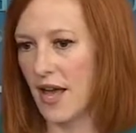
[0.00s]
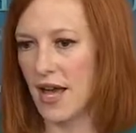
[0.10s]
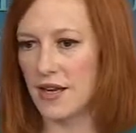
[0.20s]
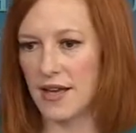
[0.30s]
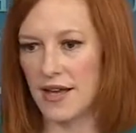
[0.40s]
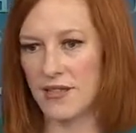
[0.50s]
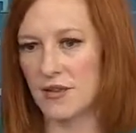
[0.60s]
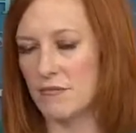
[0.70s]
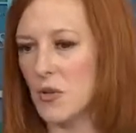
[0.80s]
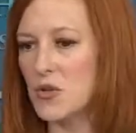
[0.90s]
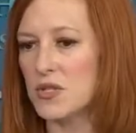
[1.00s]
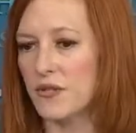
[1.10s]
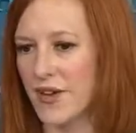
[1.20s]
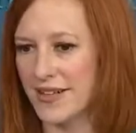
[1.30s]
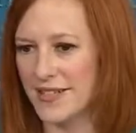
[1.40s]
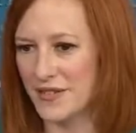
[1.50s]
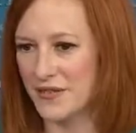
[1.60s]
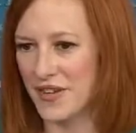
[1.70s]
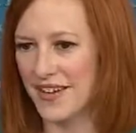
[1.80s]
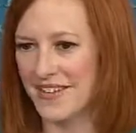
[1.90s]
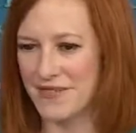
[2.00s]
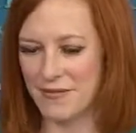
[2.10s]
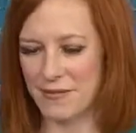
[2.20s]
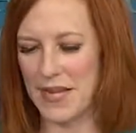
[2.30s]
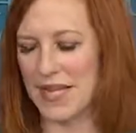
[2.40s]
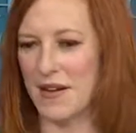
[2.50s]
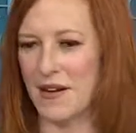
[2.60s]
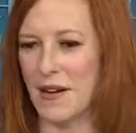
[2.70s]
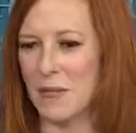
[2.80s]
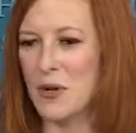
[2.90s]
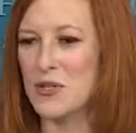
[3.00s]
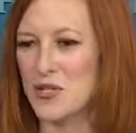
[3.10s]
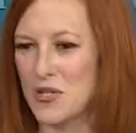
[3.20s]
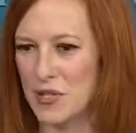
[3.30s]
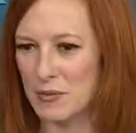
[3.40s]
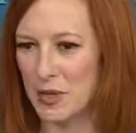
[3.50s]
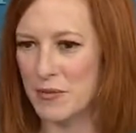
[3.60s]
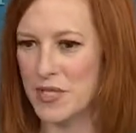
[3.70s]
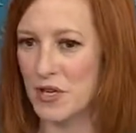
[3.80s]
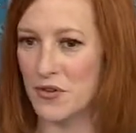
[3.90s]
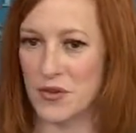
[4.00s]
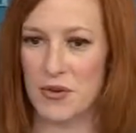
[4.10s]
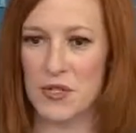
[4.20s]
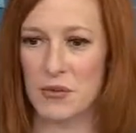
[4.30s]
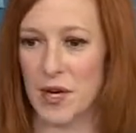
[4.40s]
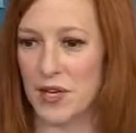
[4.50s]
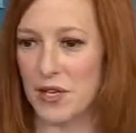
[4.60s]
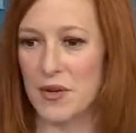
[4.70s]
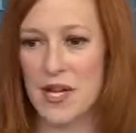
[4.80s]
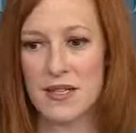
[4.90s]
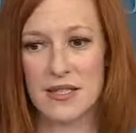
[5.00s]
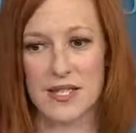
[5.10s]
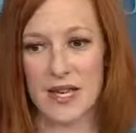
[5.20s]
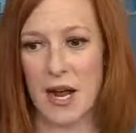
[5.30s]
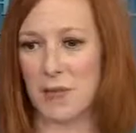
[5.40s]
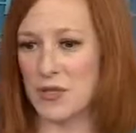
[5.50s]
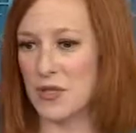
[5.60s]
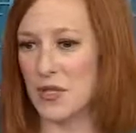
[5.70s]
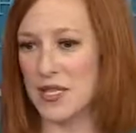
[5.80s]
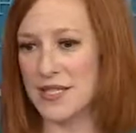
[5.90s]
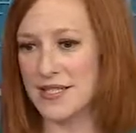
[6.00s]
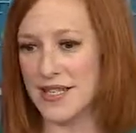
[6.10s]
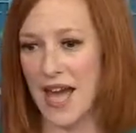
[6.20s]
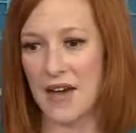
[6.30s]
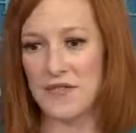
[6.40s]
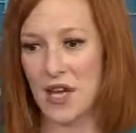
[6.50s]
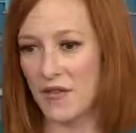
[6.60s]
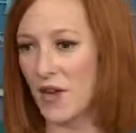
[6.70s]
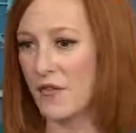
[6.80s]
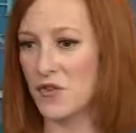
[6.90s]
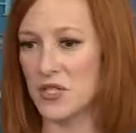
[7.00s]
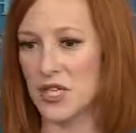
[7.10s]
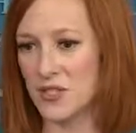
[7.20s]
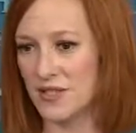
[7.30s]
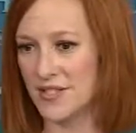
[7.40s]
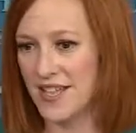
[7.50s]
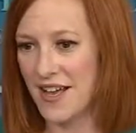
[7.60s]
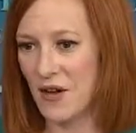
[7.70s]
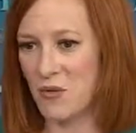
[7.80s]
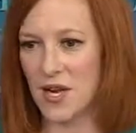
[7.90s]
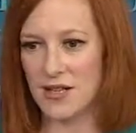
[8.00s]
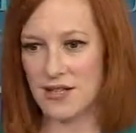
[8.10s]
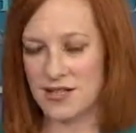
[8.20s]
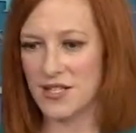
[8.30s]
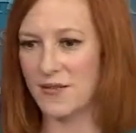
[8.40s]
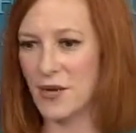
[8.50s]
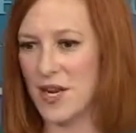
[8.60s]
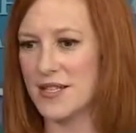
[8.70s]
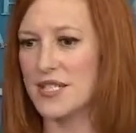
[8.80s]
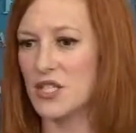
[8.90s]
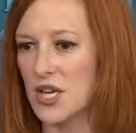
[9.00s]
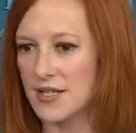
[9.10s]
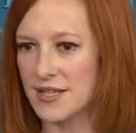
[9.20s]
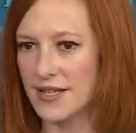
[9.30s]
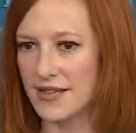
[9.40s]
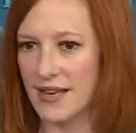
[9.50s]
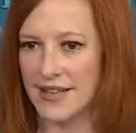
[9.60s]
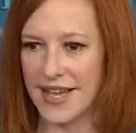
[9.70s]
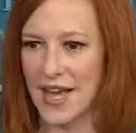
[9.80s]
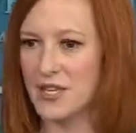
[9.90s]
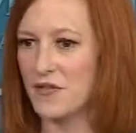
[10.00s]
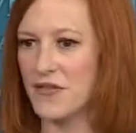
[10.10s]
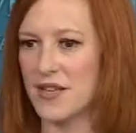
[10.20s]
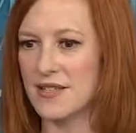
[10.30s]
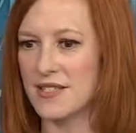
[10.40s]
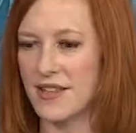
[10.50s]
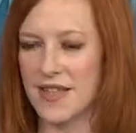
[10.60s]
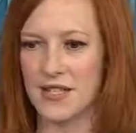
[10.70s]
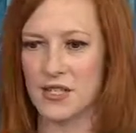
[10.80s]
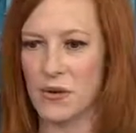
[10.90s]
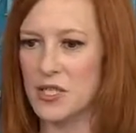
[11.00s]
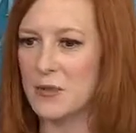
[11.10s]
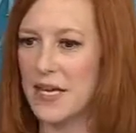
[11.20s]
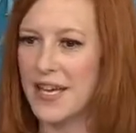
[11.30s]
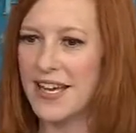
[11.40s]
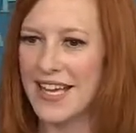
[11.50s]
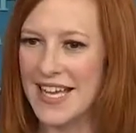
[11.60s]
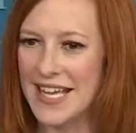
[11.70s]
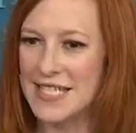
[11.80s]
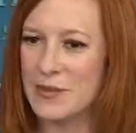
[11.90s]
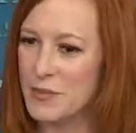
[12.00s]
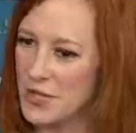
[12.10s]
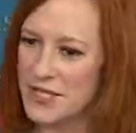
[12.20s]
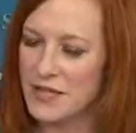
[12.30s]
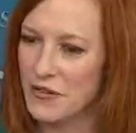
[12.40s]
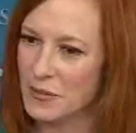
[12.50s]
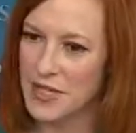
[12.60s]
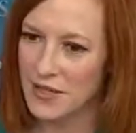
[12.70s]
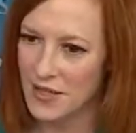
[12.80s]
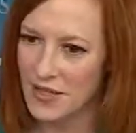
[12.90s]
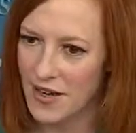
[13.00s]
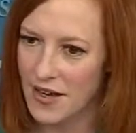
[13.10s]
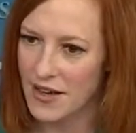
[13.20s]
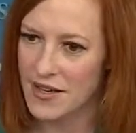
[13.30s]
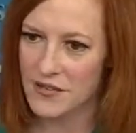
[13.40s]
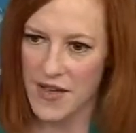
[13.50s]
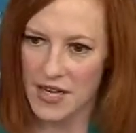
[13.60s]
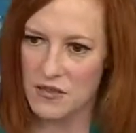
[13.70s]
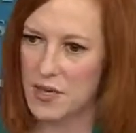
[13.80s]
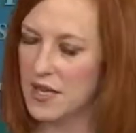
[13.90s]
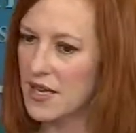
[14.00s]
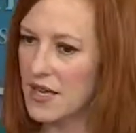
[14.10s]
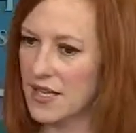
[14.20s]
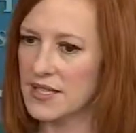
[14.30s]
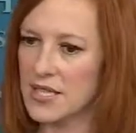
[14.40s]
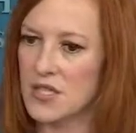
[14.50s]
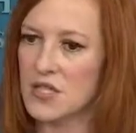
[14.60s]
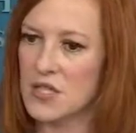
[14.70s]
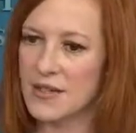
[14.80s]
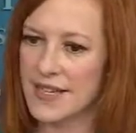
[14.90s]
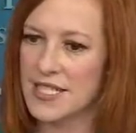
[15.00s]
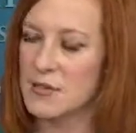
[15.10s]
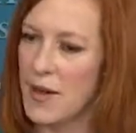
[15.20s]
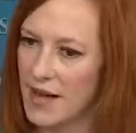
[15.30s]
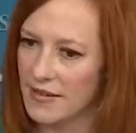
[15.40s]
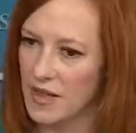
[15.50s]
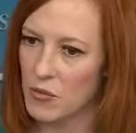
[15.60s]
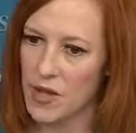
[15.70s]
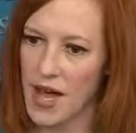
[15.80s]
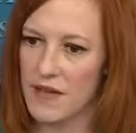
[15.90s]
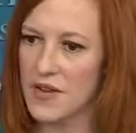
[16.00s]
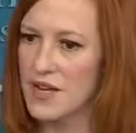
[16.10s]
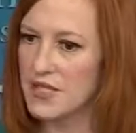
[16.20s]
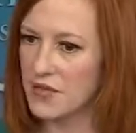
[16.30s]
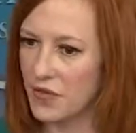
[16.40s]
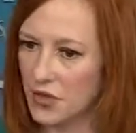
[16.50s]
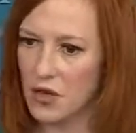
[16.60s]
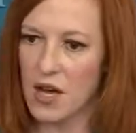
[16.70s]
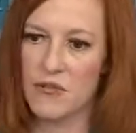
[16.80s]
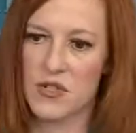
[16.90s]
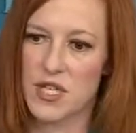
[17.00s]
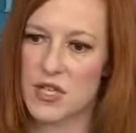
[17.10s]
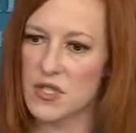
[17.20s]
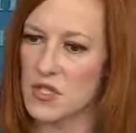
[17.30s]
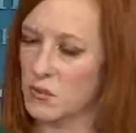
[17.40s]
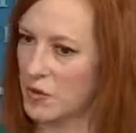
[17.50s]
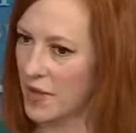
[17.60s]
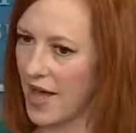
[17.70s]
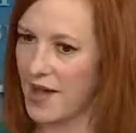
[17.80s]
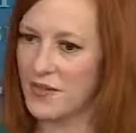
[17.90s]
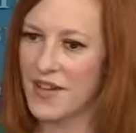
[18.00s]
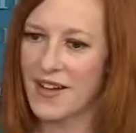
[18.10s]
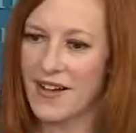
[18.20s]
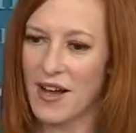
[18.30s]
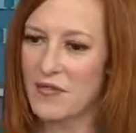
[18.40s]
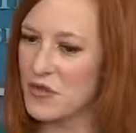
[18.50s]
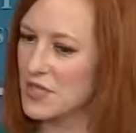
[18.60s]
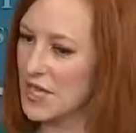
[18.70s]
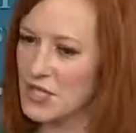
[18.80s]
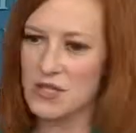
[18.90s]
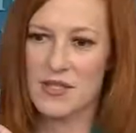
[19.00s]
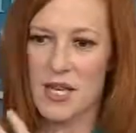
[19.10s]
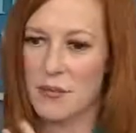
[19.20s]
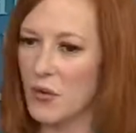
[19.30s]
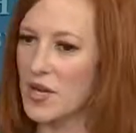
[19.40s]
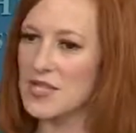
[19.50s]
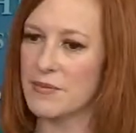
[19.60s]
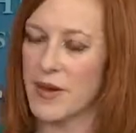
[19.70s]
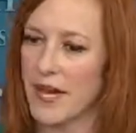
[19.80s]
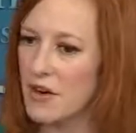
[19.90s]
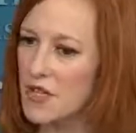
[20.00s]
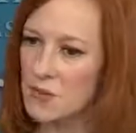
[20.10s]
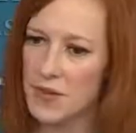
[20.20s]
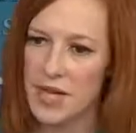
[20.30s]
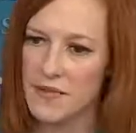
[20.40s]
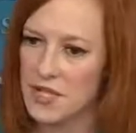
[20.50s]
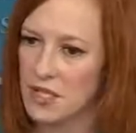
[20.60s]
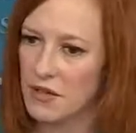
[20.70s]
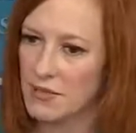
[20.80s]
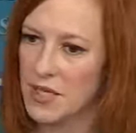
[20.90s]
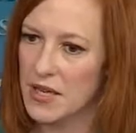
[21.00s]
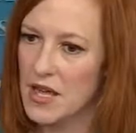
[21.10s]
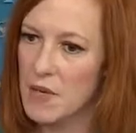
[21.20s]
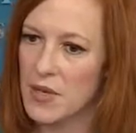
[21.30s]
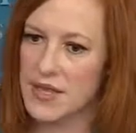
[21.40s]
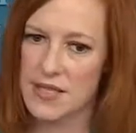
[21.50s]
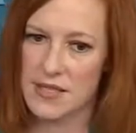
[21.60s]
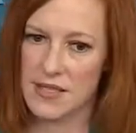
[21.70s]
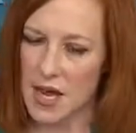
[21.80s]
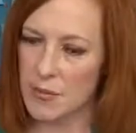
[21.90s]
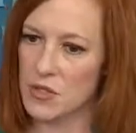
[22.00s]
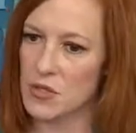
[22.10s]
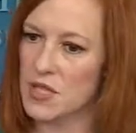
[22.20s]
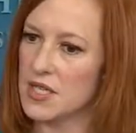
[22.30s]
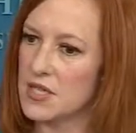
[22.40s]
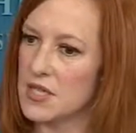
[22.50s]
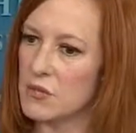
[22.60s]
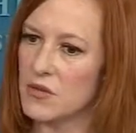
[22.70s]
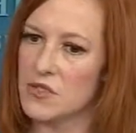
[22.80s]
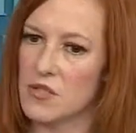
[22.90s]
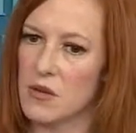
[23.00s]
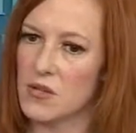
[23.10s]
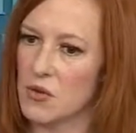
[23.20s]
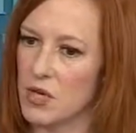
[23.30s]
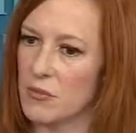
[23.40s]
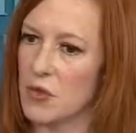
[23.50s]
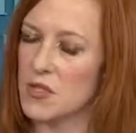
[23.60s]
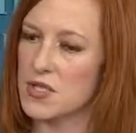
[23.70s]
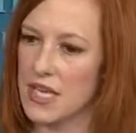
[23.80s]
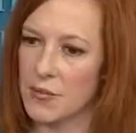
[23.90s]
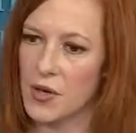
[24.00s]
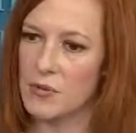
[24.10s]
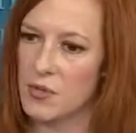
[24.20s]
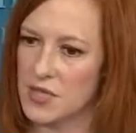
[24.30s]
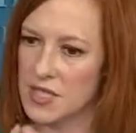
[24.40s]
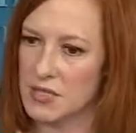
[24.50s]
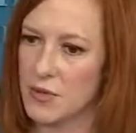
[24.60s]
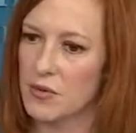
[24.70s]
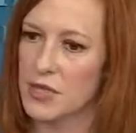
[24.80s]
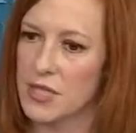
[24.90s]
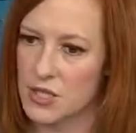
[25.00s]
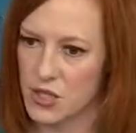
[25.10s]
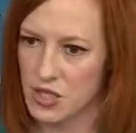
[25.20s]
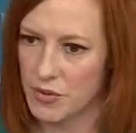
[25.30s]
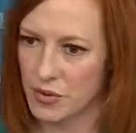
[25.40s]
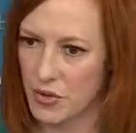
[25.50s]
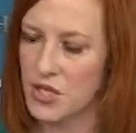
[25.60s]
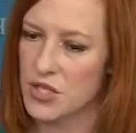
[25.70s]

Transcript: And the most effective approaches to diplomacy are those where you seek opportunities to have tough conversations. We're not suggesting that at the end of this that is going to be easy breezy from here. In fact, we continue to expect that we'll have difficult conversations. We will have confrontations at points about areas where we have disagreement. But this is an opportunity to move toward a more stable and predictable relationship with Russia.